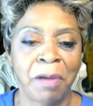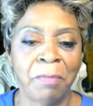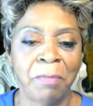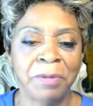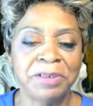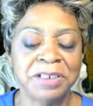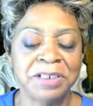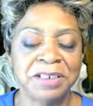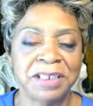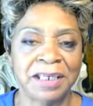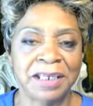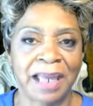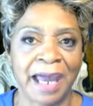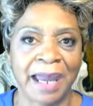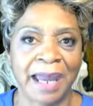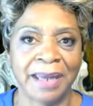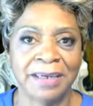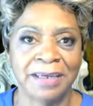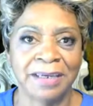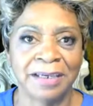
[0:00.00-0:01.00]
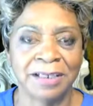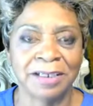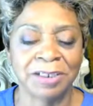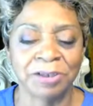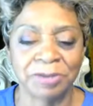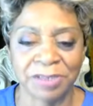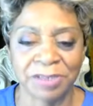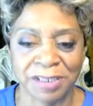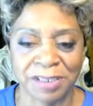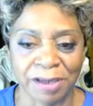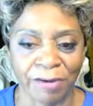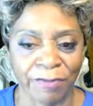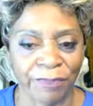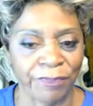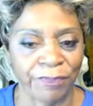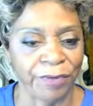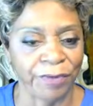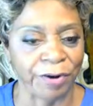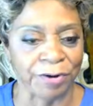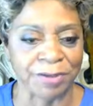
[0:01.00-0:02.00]
Remember to delight
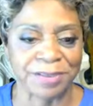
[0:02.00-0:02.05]
yourself